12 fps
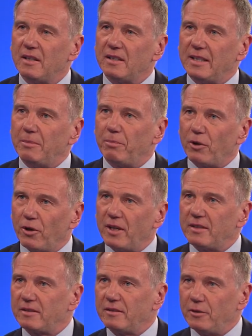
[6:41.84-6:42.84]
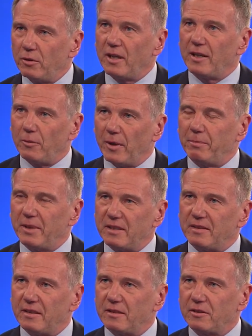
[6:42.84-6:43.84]
deploys nuclear
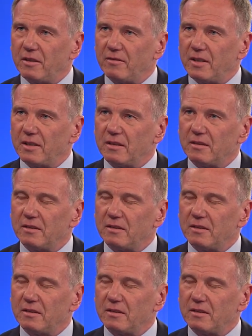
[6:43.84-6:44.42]
weapons in this conflict?